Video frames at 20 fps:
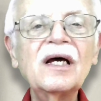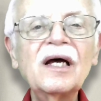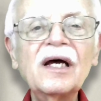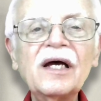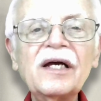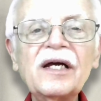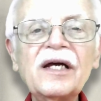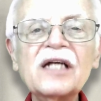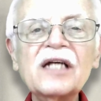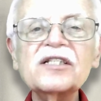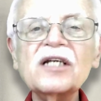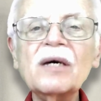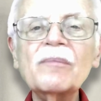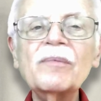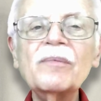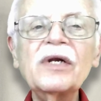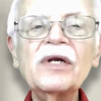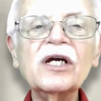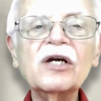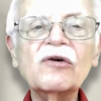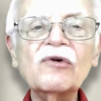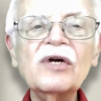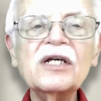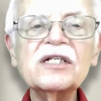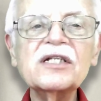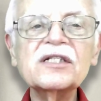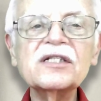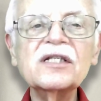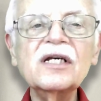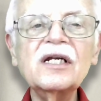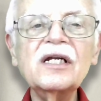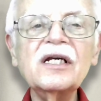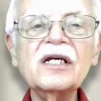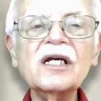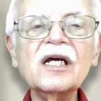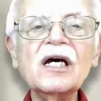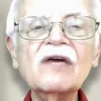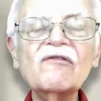He ends up in the Greek city